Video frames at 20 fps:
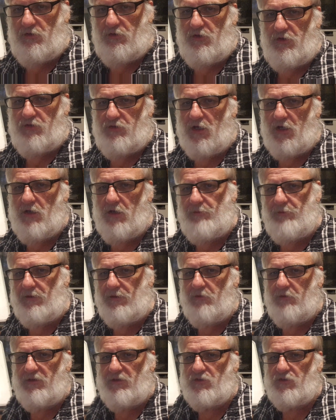
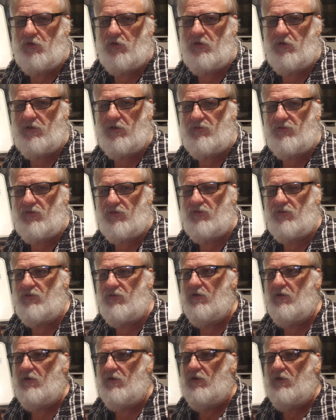utopia where science has
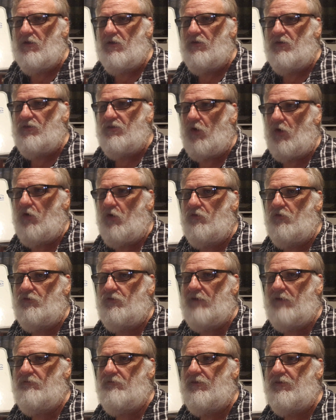solved
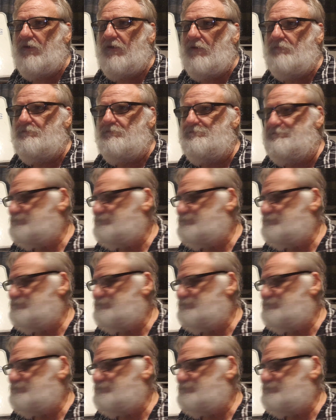everything.